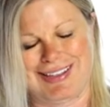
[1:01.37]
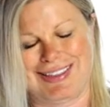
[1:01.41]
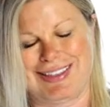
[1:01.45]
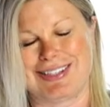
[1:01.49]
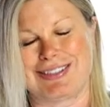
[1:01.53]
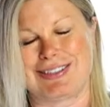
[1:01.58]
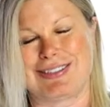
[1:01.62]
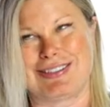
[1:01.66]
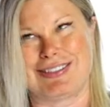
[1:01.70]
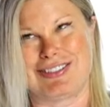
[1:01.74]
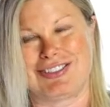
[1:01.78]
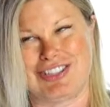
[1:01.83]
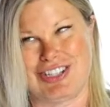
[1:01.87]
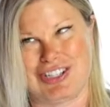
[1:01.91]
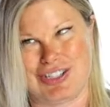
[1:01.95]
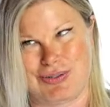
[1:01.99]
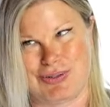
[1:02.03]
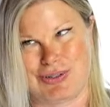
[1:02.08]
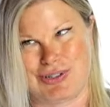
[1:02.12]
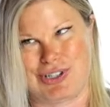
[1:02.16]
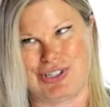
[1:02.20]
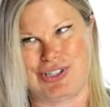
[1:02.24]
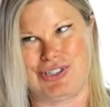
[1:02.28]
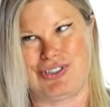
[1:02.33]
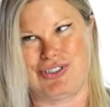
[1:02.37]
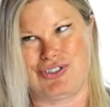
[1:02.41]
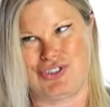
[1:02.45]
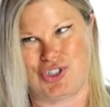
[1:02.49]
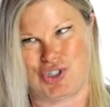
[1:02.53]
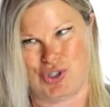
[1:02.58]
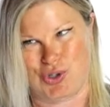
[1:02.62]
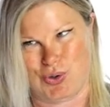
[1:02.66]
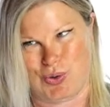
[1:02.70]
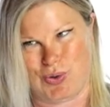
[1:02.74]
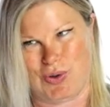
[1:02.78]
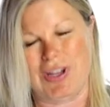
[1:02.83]
this January,
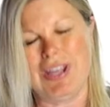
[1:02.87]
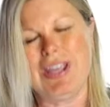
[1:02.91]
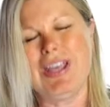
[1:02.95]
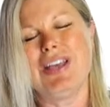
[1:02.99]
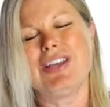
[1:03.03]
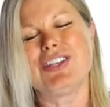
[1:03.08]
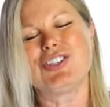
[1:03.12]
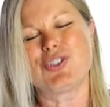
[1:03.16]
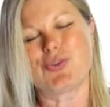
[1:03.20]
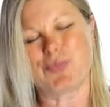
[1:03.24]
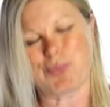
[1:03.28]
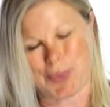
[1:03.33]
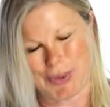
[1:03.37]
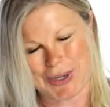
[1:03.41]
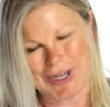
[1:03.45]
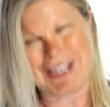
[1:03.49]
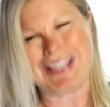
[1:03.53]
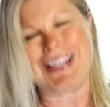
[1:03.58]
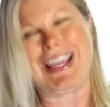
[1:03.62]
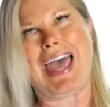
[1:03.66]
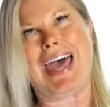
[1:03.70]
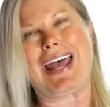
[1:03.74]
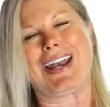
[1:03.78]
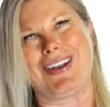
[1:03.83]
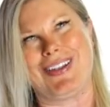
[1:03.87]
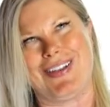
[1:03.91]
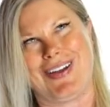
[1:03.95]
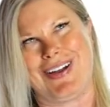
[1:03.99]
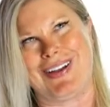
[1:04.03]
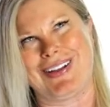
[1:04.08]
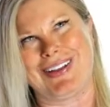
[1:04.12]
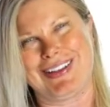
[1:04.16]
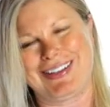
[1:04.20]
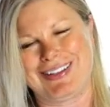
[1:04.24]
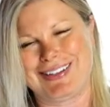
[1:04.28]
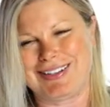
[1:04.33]
June, spring
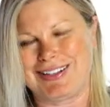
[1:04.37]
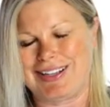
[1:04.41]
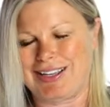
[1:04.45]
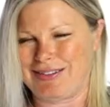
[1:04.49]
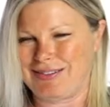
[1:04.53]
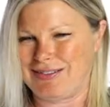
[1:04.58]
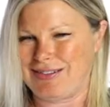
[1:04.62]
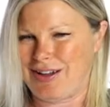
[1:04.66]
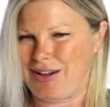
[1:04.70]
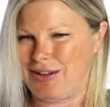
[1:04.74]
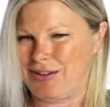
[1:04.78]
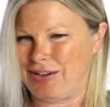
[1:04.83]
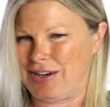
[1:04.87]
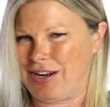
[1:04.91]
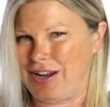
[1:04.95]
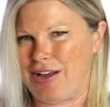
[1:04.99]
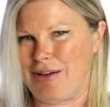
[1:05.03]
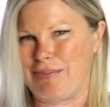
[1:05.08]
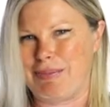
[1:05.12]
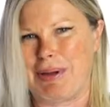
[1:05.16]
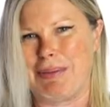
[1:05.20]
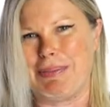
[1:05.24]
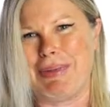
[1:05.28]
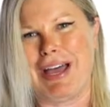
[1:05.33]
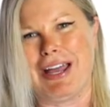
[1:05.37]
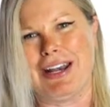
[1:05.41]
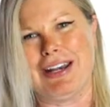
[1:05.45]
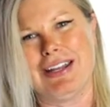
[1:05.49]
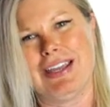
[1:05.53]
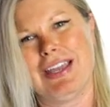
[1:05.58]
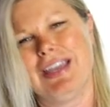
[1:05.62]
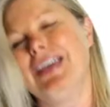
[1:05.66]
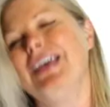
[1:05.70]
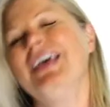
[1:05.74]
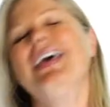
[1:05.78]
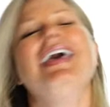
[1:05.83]
catalog. I got holiday on my
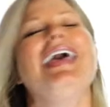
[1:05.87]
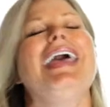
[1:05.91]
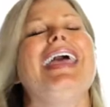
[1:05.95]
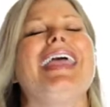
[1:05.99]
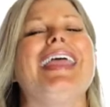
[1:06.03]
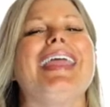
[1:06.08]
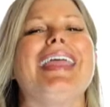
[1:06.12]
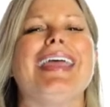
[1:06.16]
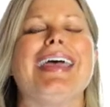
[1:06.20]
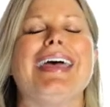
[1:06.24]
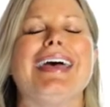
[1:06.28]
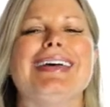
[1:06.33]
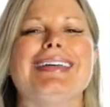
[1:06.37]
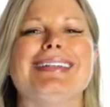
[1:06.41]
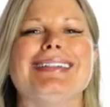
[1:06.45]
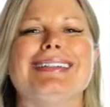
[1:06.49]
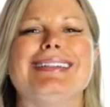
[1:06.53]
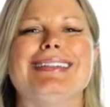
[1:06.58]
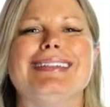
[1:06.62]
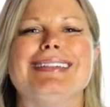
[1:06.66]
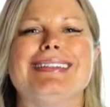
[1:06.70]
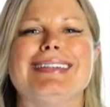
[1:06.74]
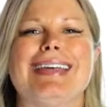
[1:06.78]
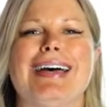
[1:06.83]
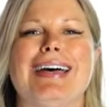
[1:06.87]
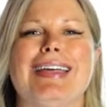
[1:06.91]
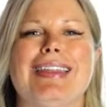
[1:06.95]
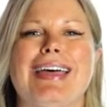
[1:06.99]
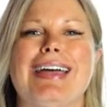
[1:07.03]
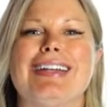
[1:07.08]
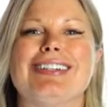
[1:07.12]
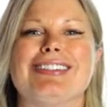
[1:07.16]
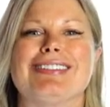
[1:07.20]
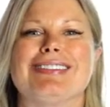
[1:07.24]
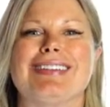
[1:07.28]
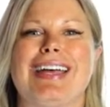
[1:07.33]
mind. And
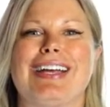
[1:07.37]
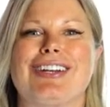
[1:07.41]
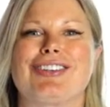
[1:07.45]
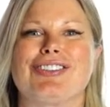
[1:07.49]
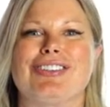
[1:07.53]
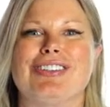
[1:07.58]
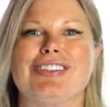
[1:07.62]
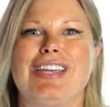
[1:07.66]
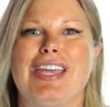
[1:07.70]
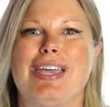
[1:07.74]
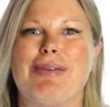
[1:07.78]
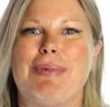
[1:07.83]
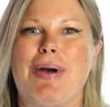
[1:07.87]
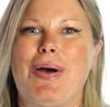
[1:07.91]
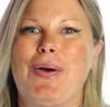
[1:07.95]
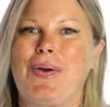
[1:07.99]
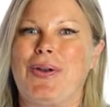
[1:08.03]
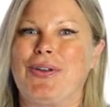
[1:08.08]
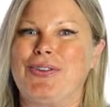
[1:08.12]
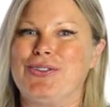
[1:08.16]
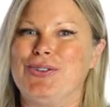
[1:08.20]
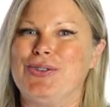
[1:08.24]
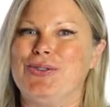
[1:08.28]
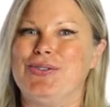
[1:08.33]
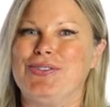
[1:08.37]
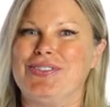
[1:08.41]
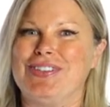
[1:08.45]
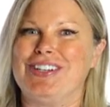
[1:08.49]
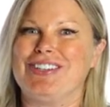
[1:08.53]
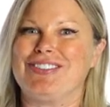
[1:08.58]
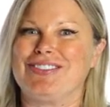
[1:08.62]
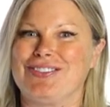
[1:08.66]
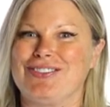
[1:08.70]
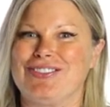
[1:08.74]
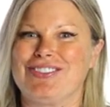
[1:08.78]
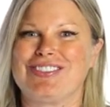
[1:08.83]
that just actually came out on
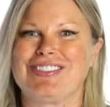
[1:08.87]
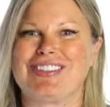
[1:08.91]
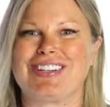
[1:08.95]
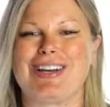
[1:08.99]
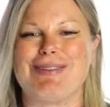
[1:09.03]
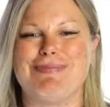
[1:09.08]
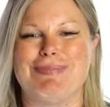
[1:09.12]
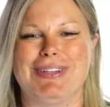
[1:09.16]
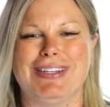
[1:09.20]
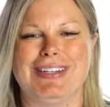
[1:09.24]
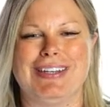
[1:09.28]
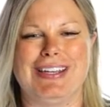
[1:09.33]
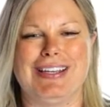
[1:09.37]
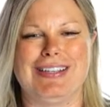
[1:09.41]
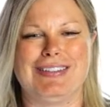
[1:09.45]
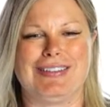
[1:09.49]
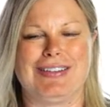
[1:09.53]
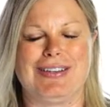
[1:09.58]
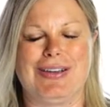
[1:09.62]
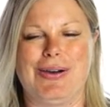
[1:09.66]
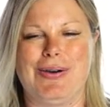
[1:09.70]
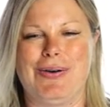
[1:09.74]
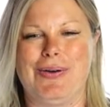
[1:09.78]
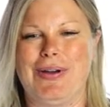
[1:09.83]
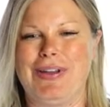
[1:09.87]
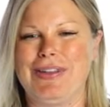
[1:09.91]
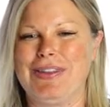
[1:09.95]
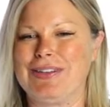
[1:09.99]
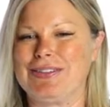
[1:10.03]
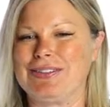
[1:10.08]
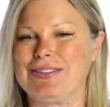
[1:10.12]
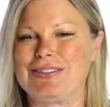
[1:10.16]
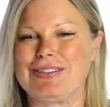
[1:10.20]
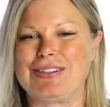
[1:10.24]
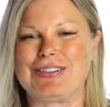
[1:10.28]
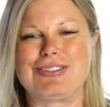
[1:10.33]
Tuesday, so just a couple of days ago. And
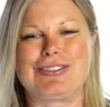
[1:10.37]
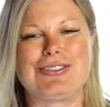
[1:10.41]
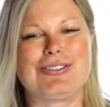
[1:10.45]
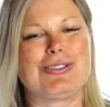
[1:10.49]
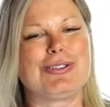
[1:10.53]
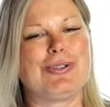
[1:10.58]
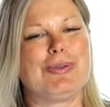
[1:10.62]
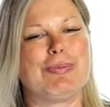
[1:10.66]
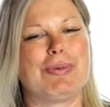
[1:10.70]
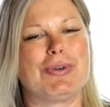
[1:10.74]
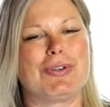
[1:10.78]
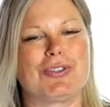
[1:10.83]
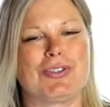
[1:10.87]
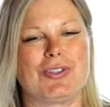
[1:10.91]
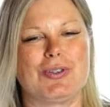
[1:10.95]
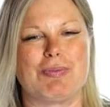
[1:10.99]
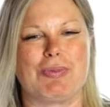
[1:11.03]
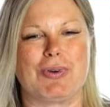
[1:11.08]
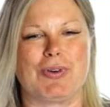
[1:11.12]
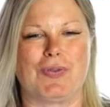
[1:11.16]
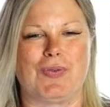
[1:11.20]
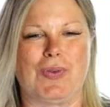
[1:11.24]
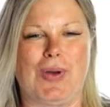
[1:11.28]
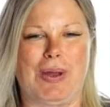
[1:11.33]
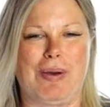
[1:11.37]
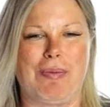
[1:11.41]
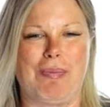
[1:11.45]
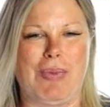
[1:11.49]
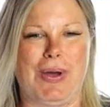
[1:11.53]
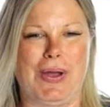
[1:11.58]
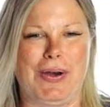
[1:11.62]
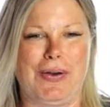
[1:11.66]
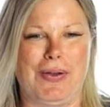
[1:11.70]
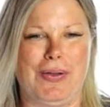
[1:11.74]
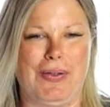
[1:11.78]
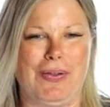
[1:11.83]
this is a super fun
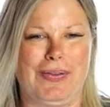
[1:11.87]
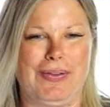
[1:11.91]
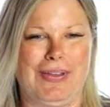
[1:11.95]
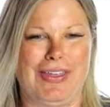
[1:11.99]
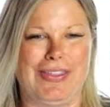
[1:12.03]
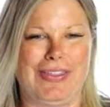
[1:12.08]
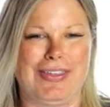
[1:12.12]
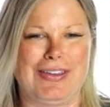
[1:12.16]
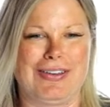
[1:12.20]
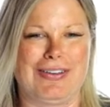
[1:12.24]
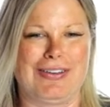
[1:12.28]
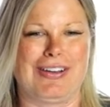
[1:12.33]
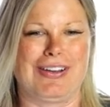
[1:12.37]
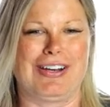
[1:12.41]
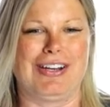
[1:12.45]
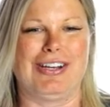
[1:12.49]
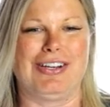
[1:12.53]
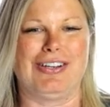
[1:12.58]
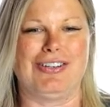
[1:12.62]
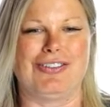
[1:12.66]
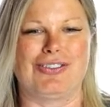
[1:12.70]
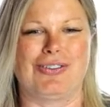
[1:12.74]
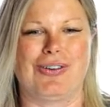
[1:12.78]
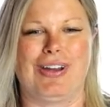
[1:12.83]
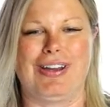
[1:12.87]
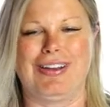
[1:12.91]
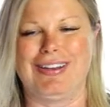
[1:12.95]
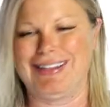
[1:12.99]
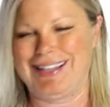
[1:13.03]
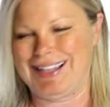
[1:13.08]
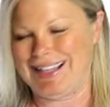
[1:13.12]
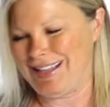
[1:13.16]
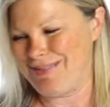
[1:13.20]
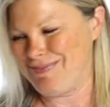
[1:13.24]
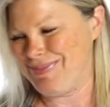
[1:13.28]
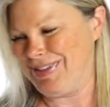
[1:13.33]
bundle. I think you're going to
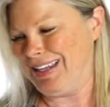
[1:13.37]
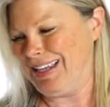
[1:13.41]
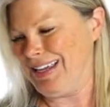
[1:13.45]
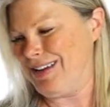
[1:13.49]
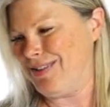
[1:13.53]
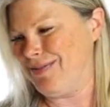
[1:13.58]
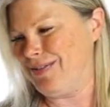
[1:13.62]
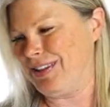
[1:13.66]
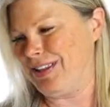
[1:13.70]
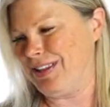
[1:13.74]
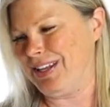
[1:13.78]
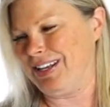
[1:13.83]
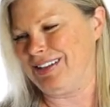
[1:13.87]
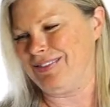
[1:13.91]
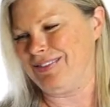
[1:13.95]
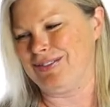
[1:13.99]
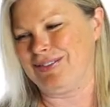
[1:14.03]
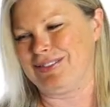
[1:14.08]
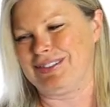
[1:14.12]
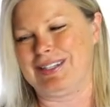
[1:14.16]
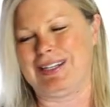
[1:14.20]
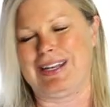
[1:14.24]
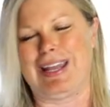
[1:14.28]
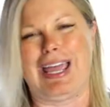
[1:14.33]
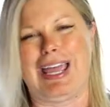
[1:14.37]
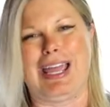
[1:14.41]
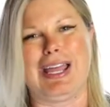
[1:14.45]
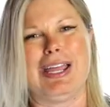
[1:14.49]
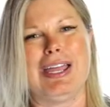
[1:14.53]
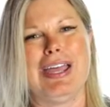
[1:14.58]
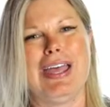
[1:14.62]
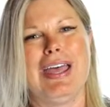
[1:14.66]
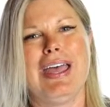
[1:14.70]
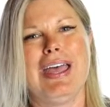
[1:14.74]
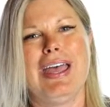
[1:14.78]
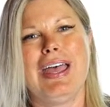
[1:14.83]
enjoy playing with it today.